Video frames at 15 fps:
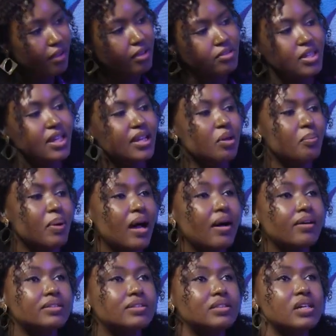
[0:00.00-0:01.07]
You're talking
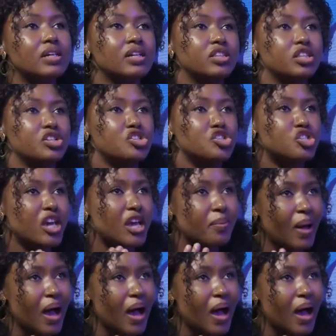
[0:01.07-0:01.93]
about the shape,